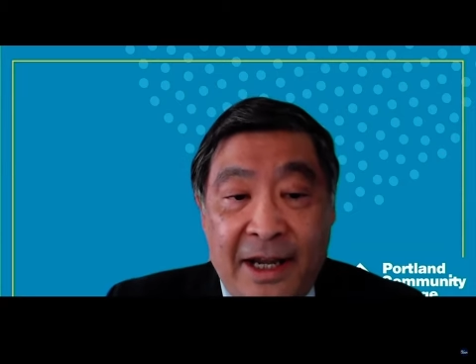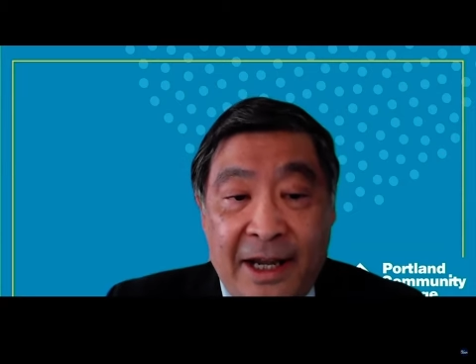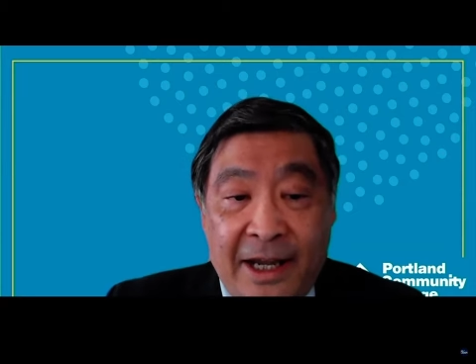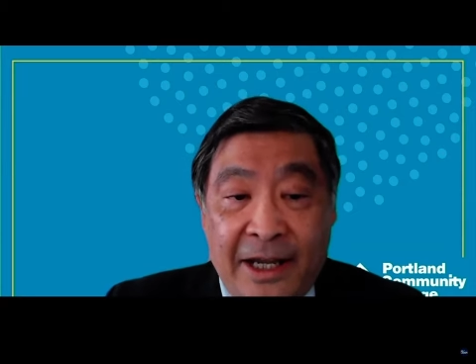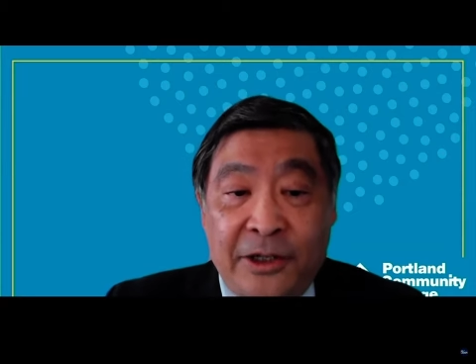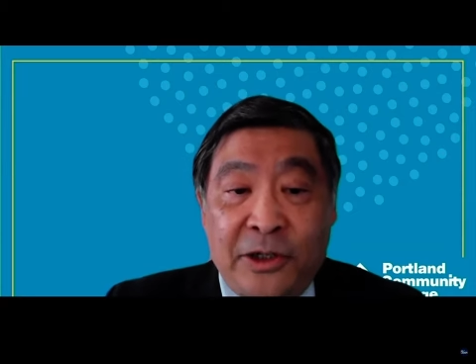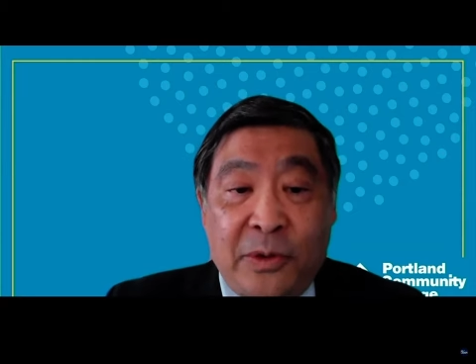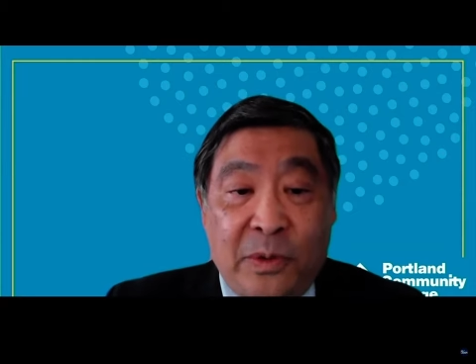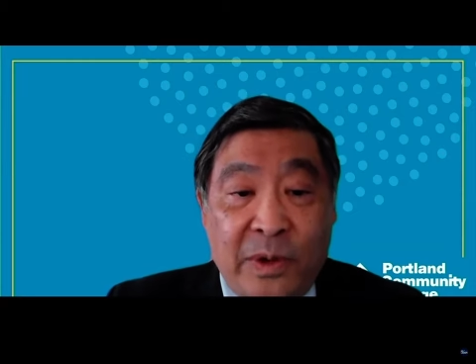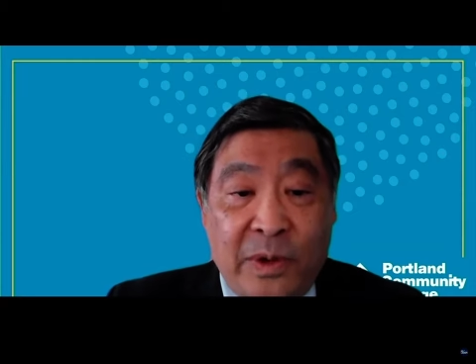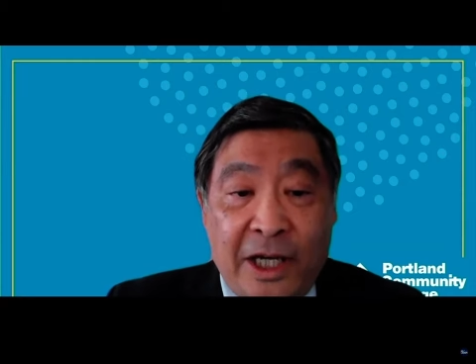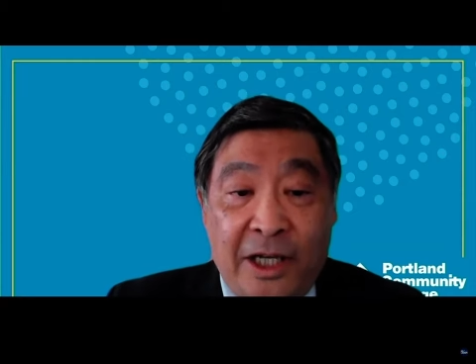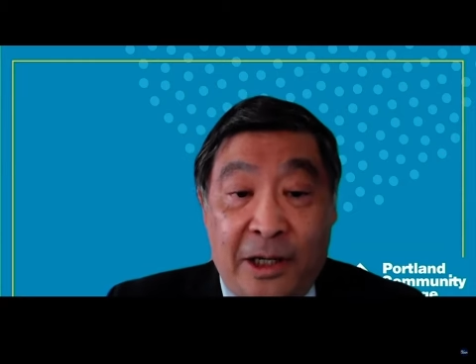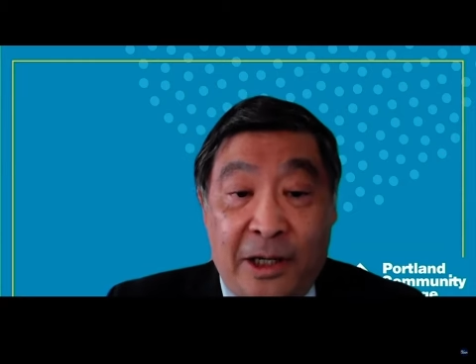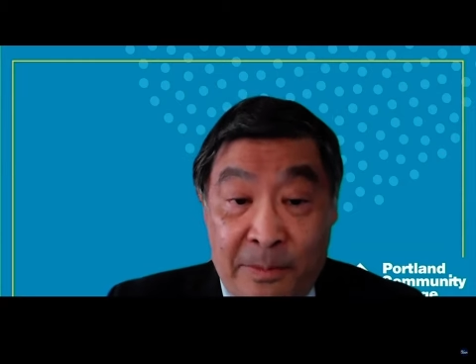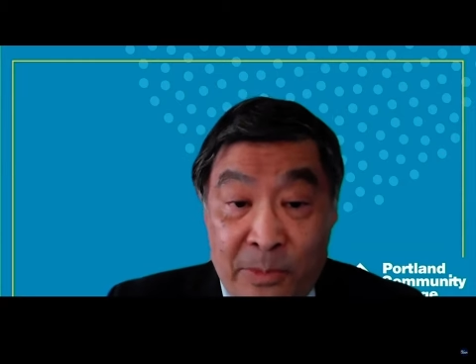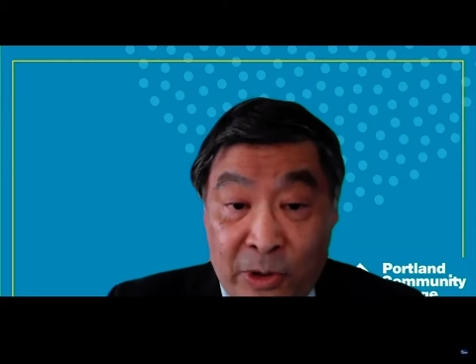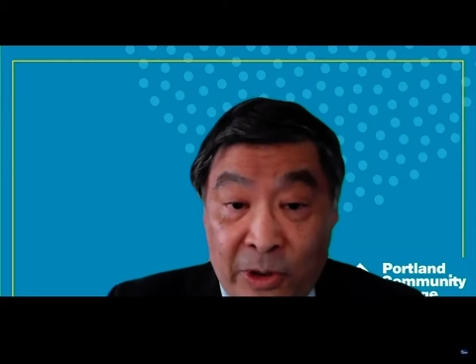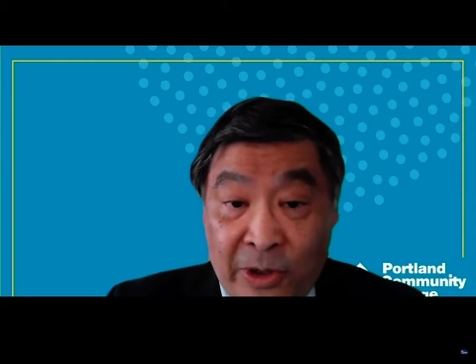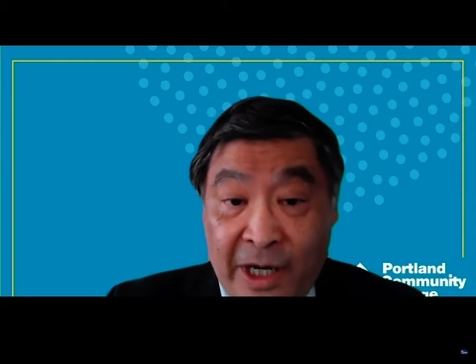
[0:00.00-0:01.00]
and create
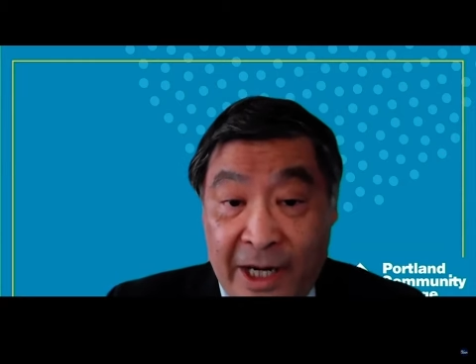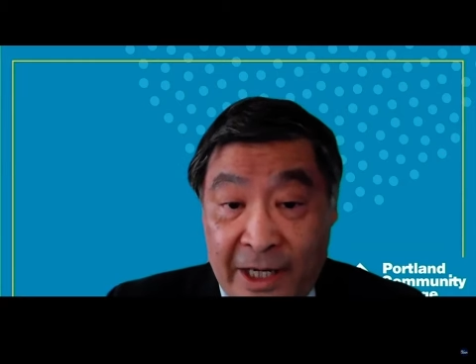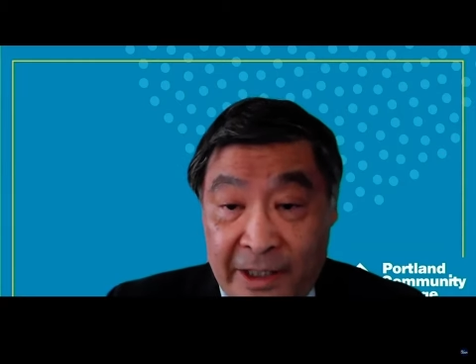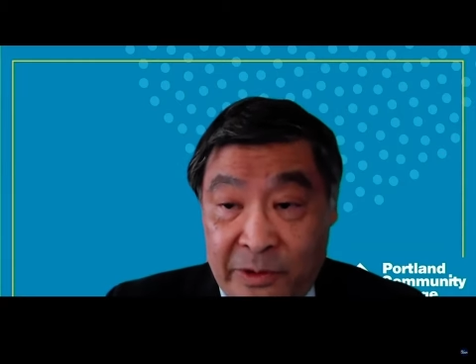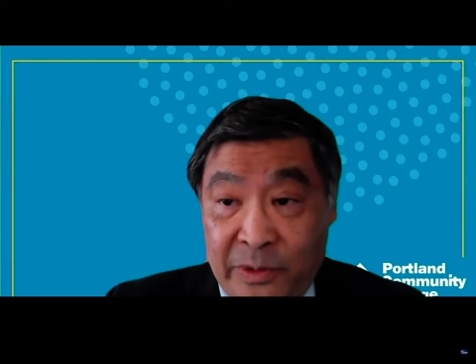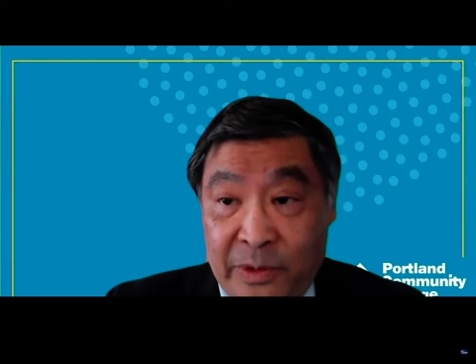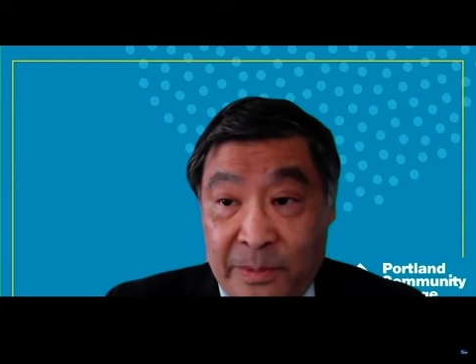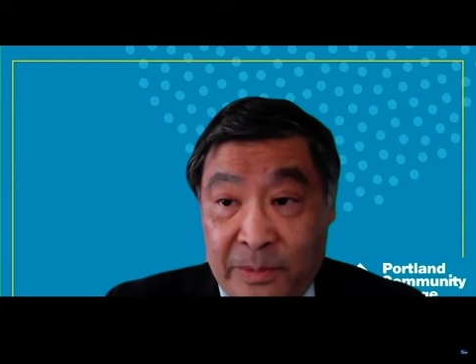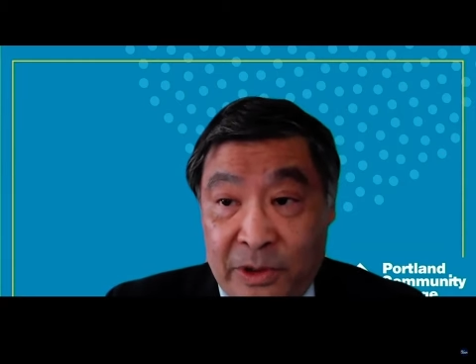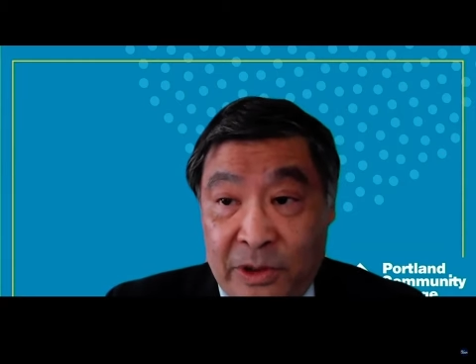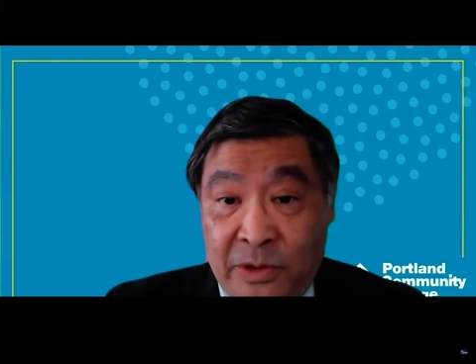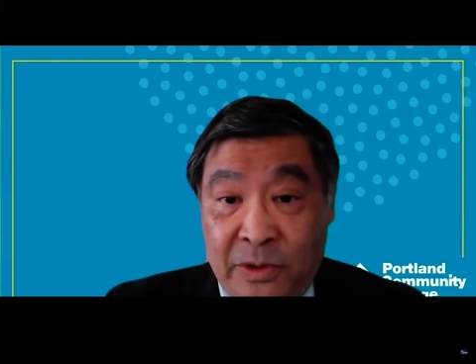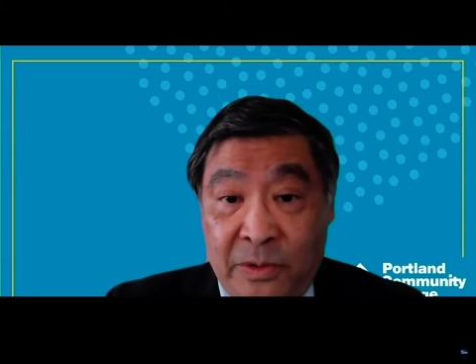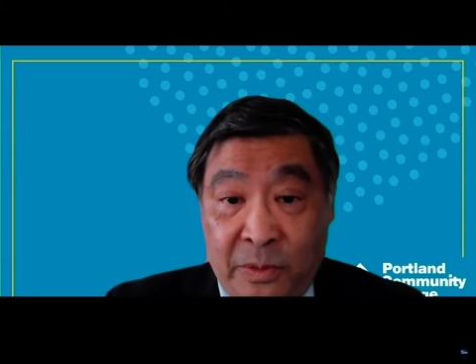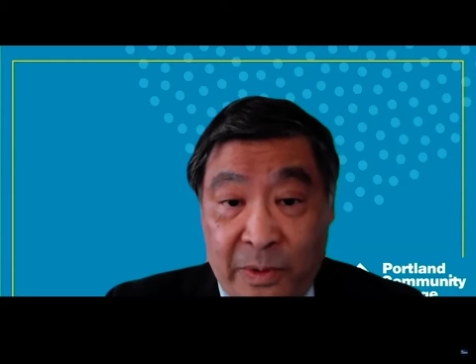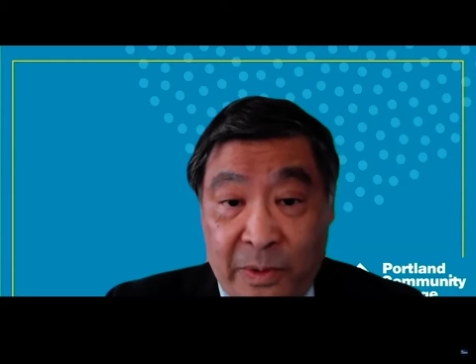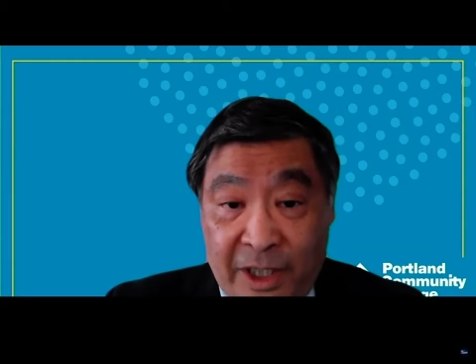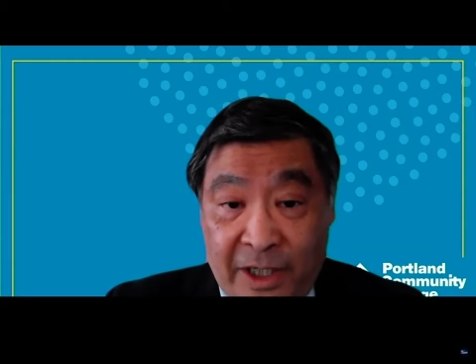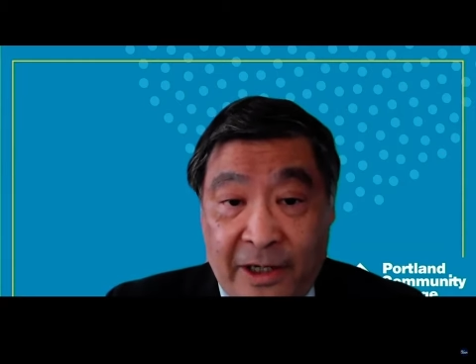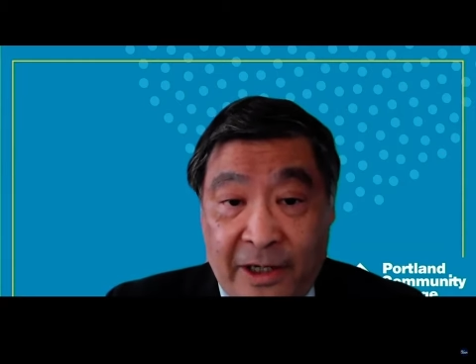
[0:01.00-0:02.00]
a more equitable
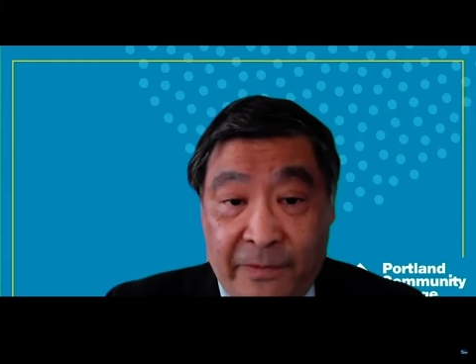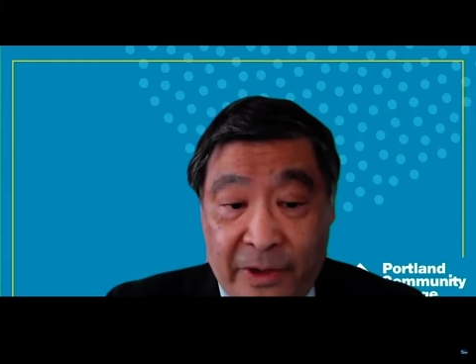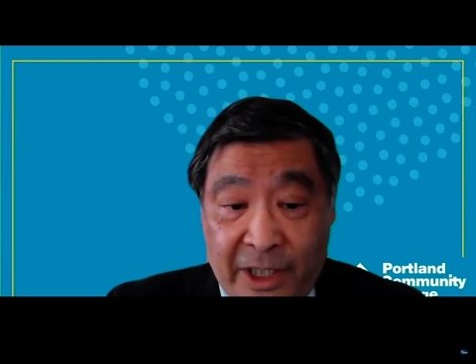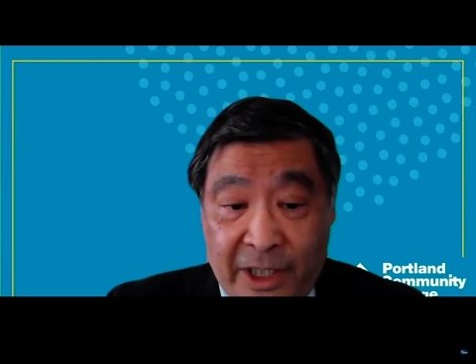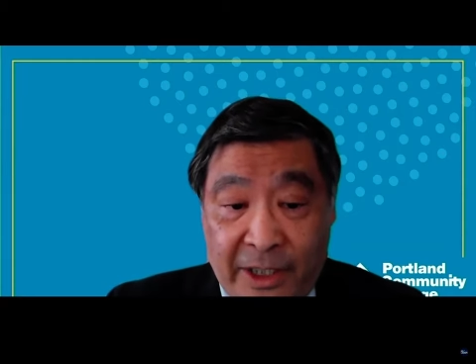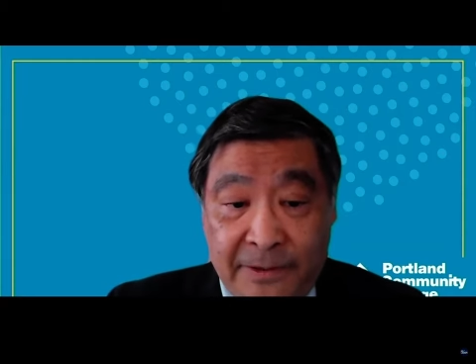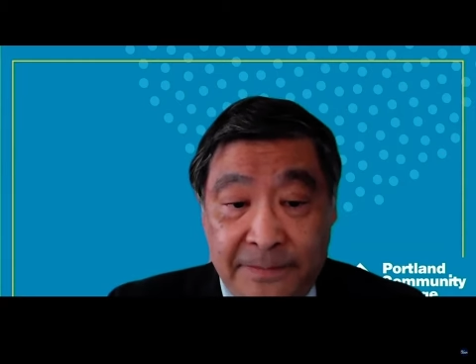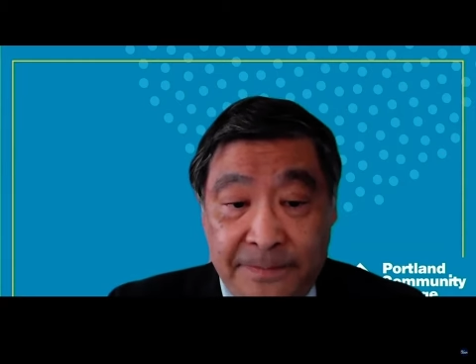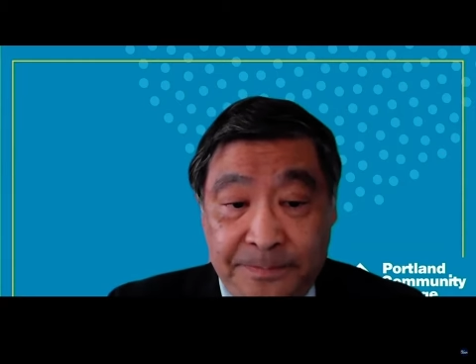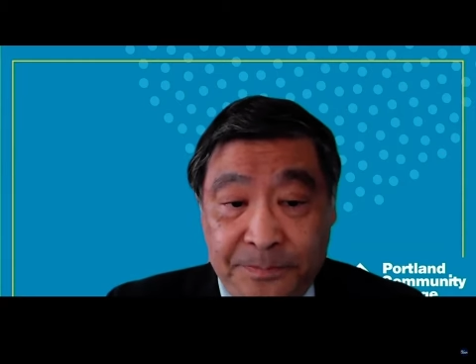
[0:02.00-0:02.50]
recovery.